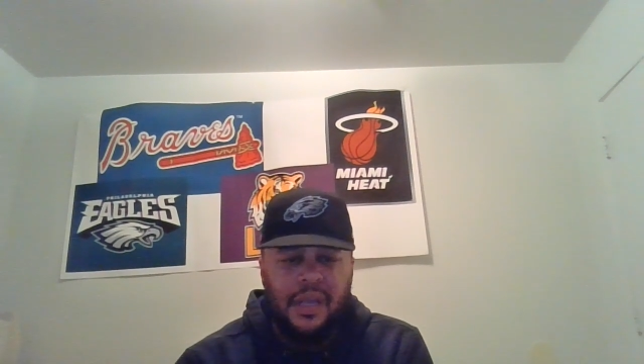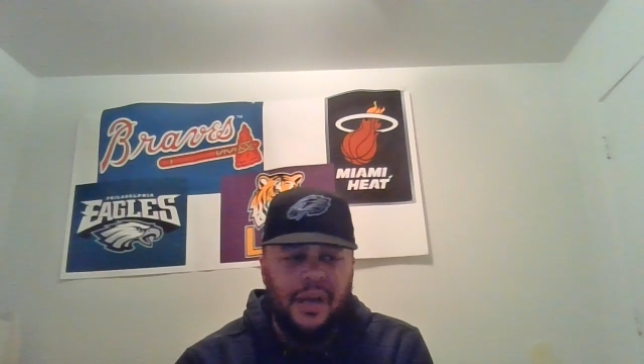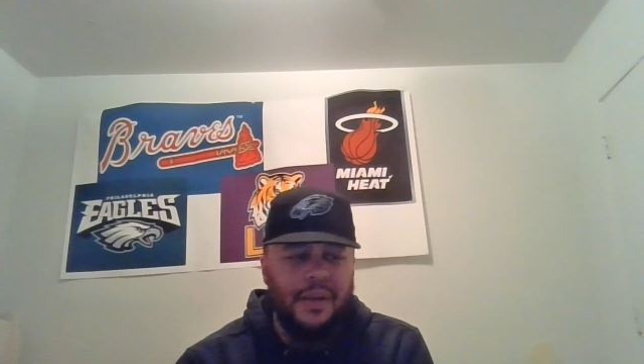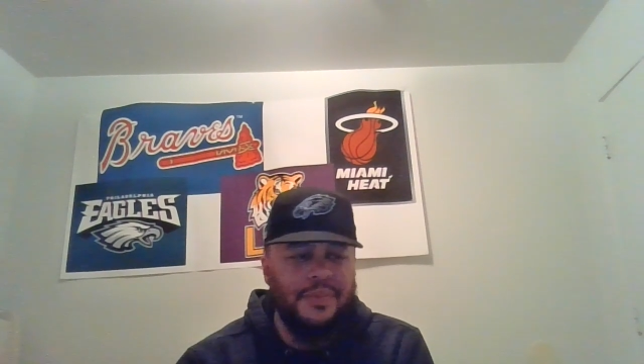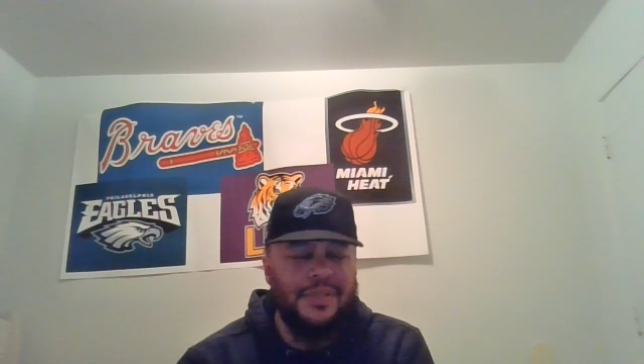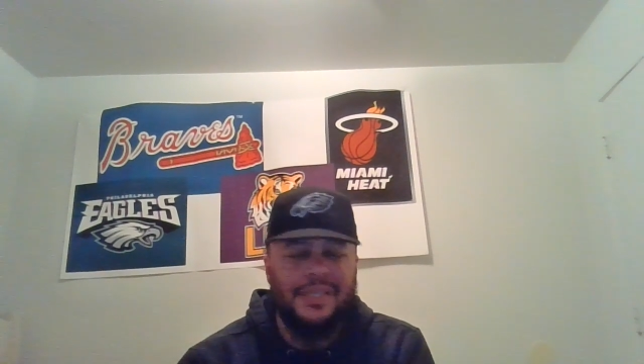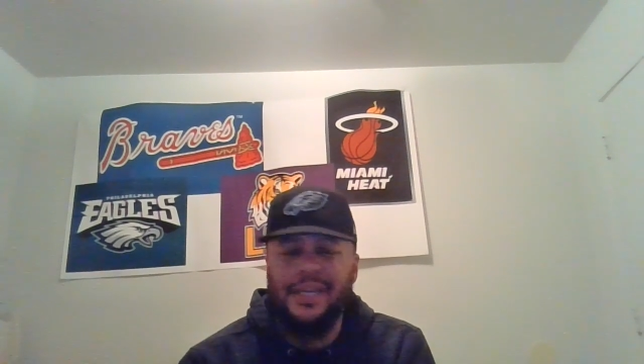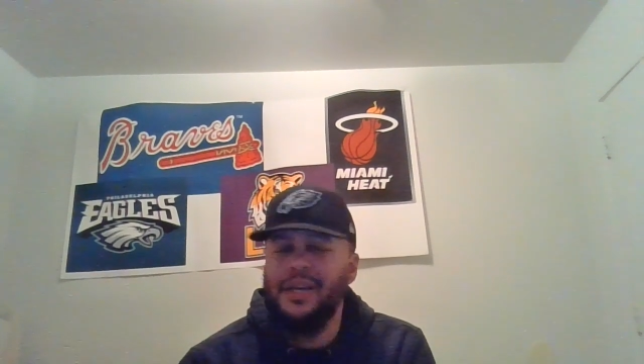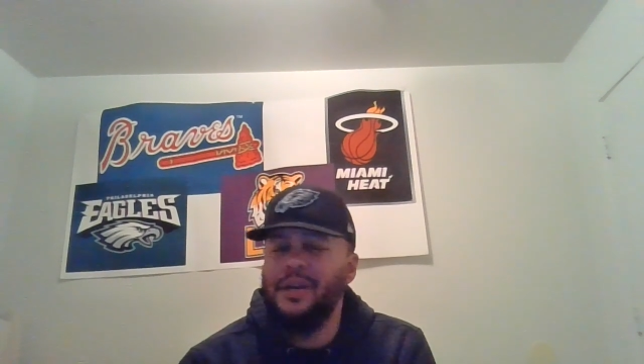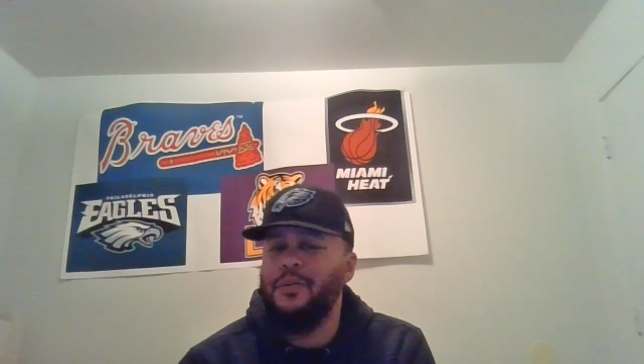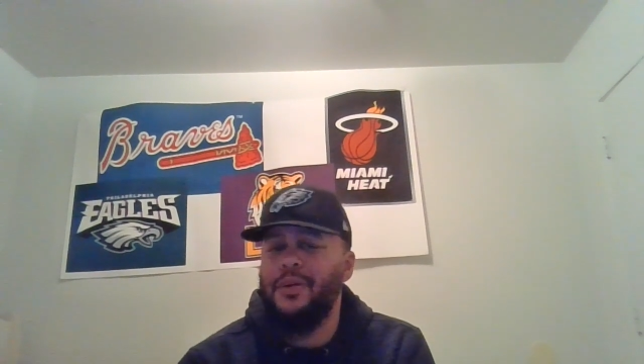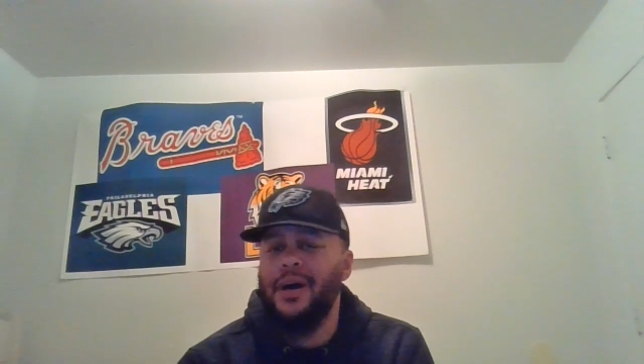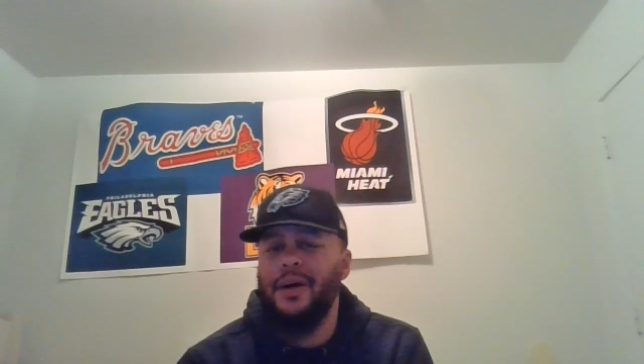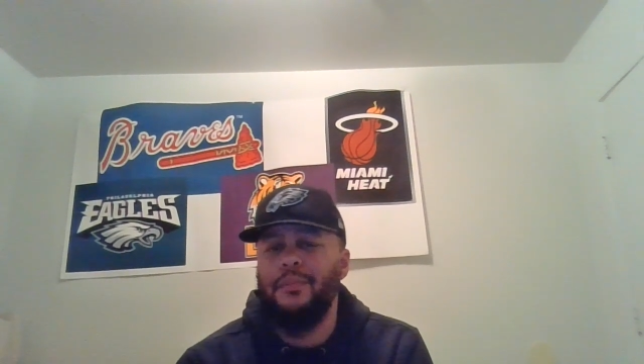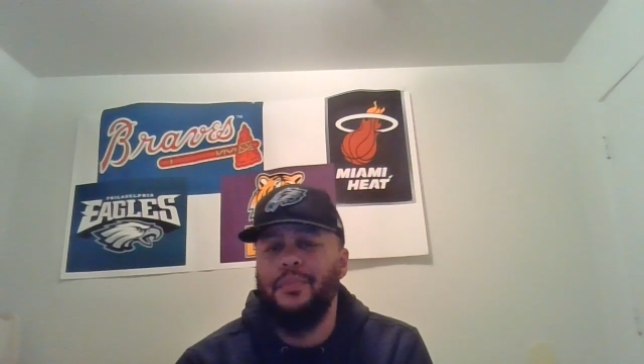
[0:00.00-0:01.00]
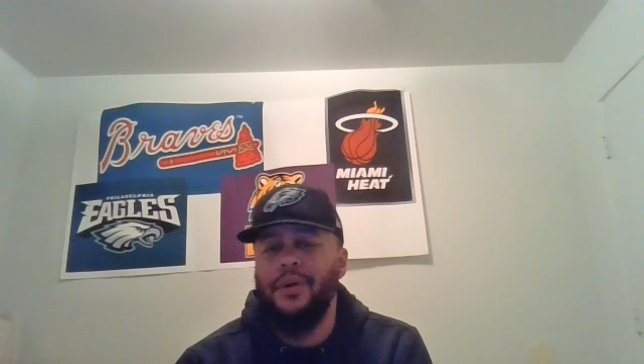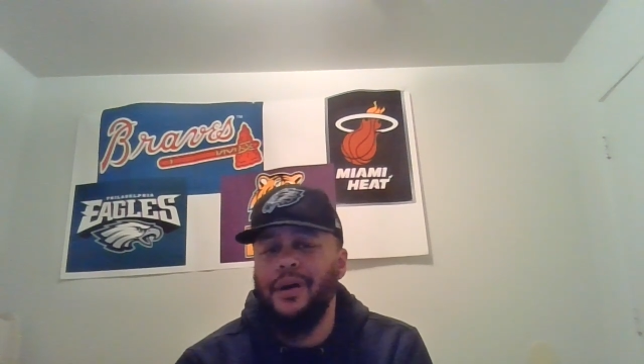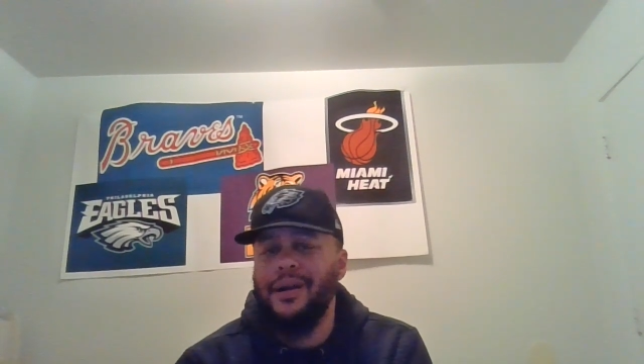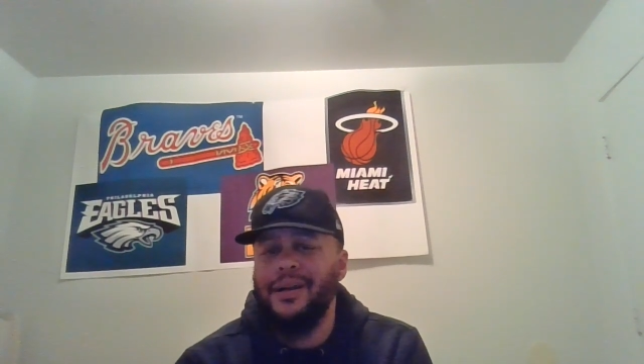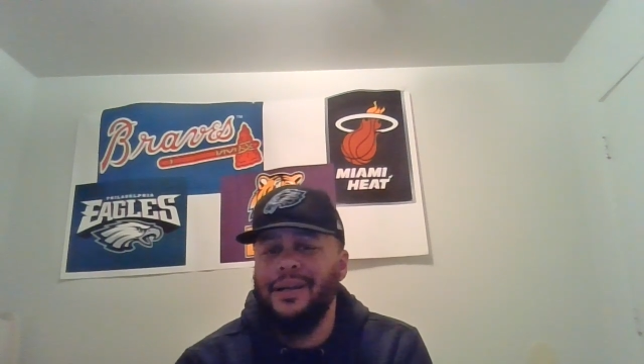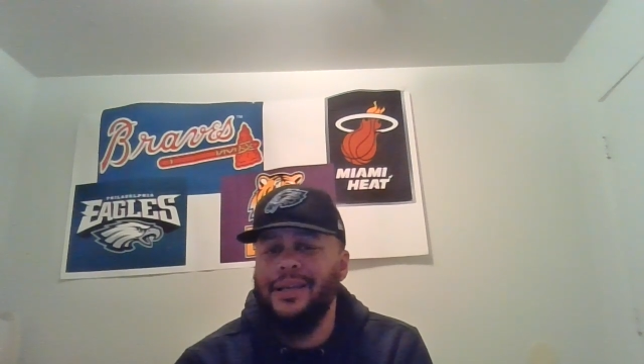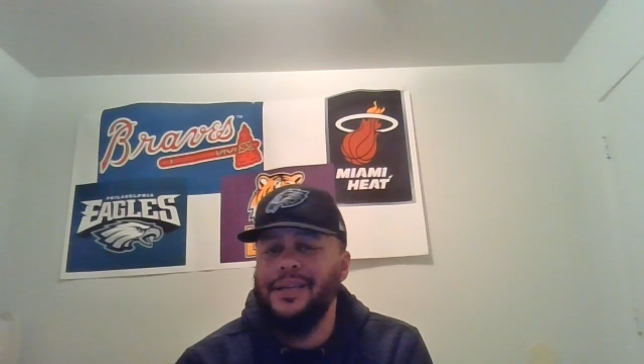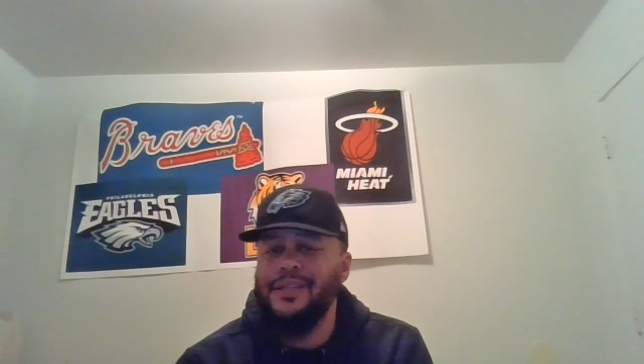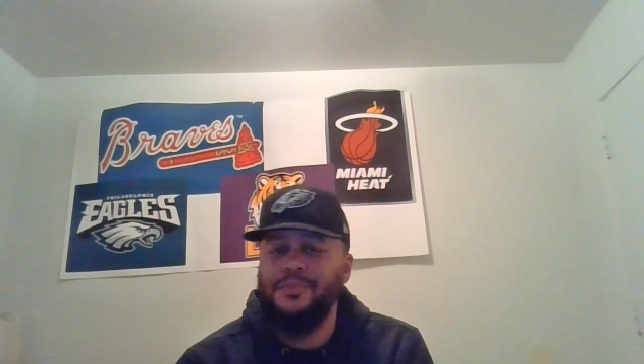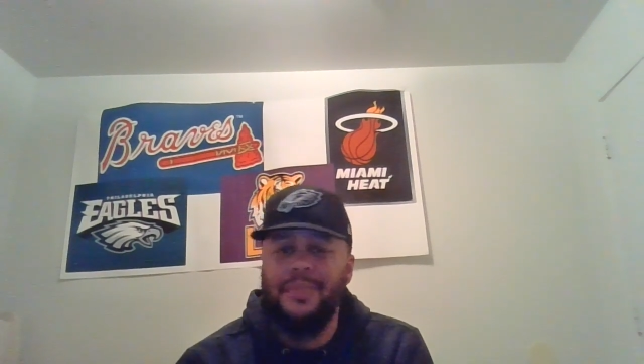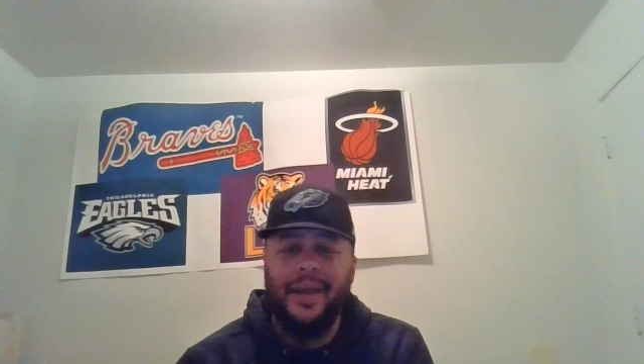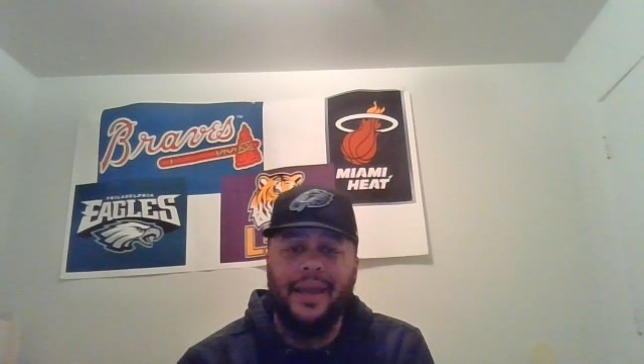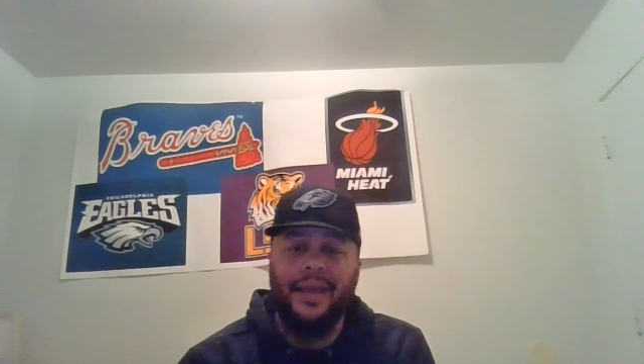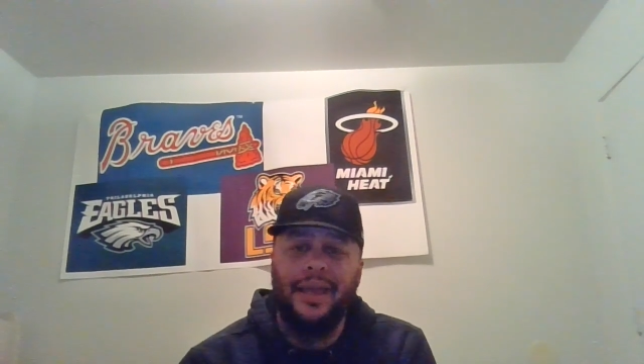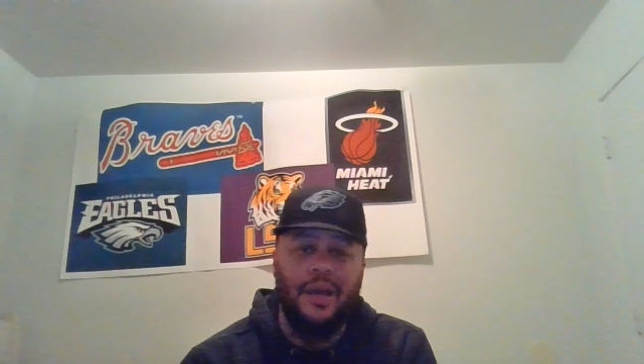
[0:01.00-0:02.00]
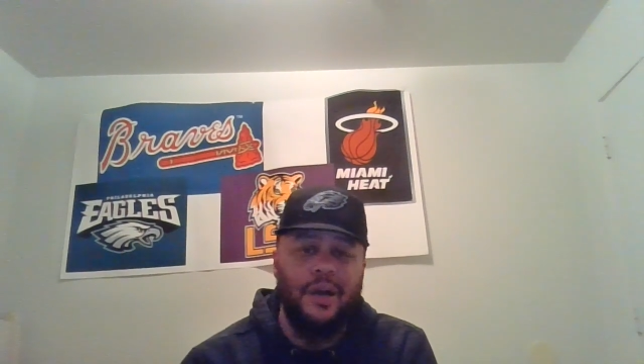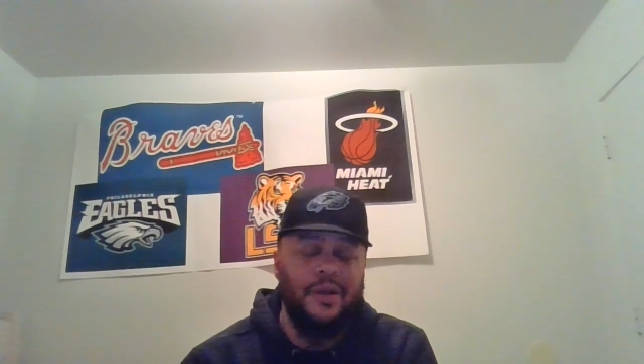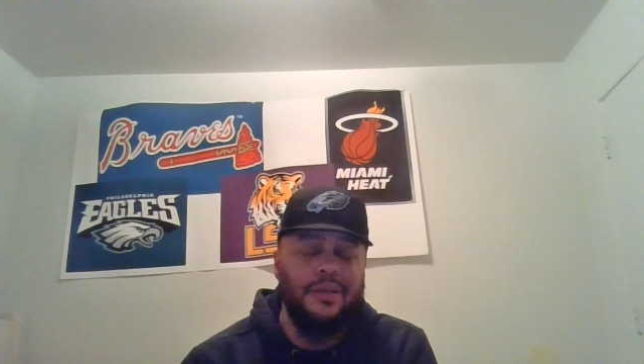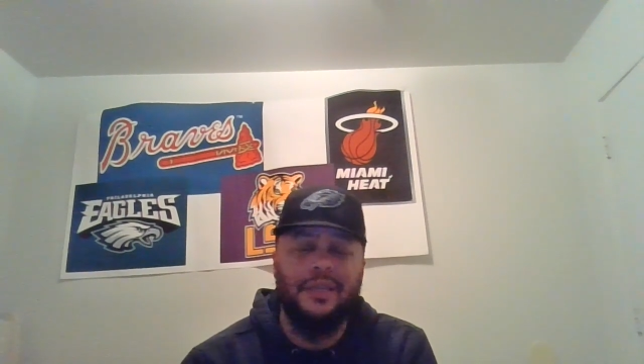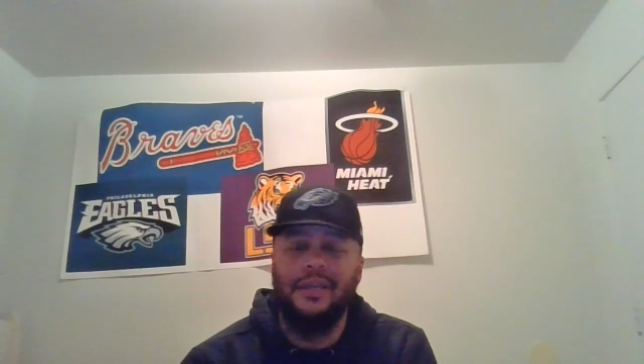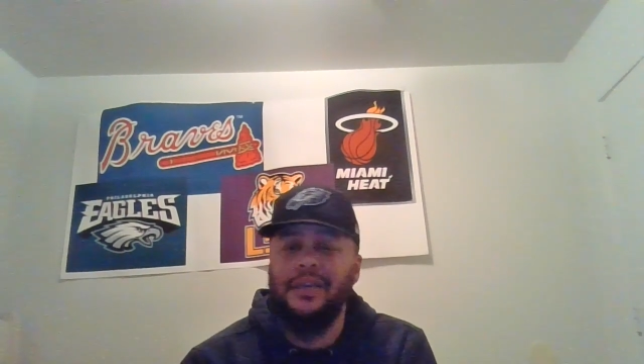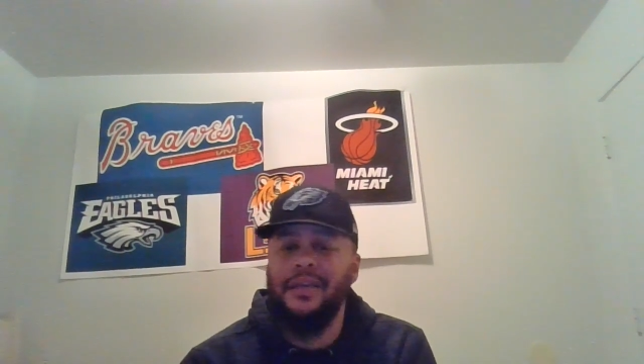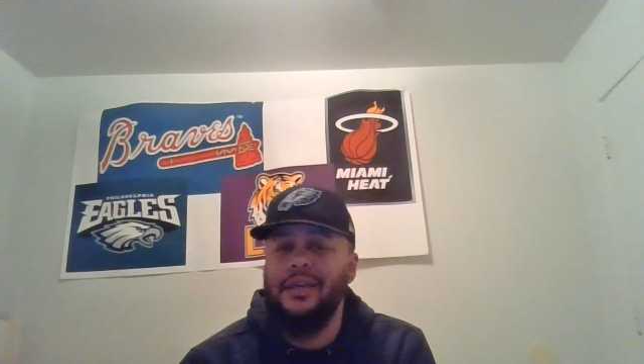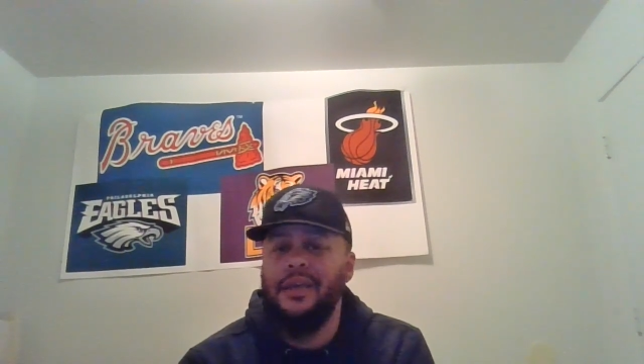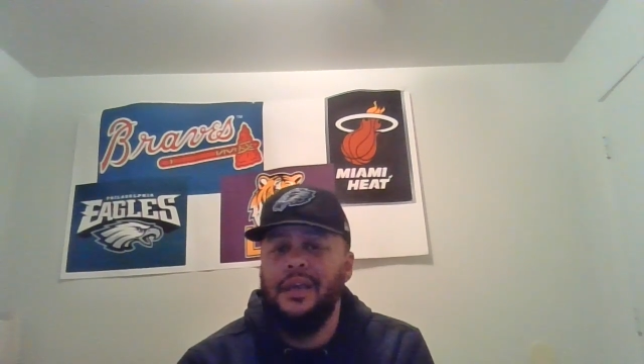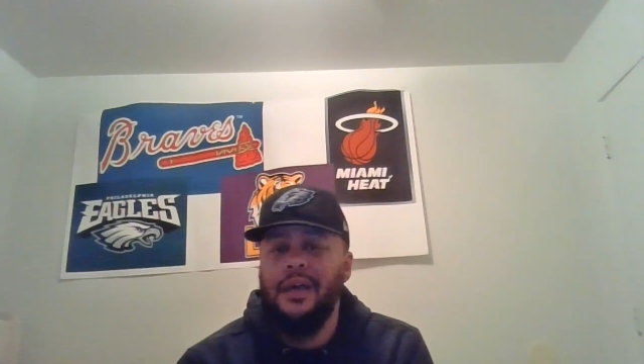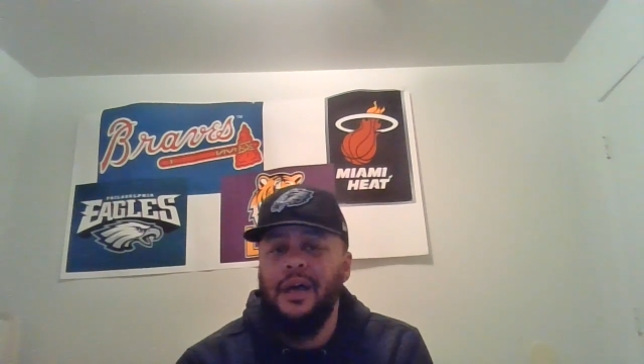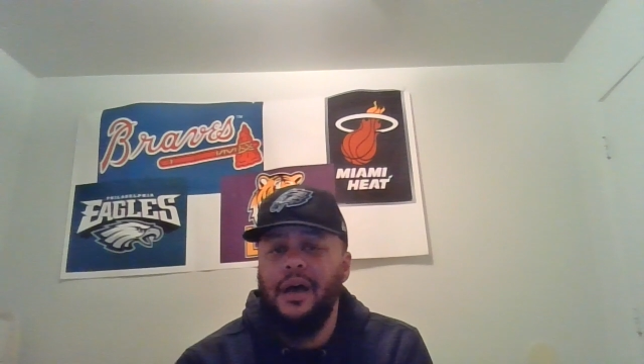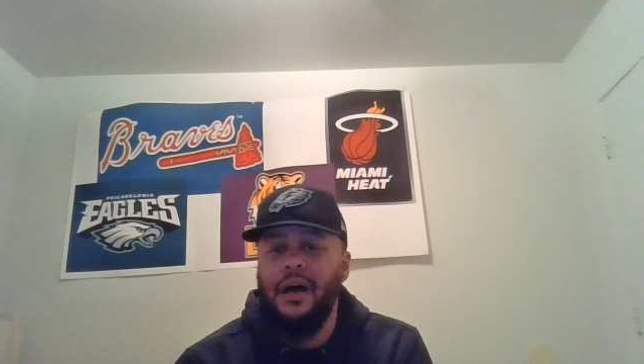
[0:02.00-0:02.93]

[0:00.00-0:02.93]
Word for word: Um, Saquon Barkley is back healthy.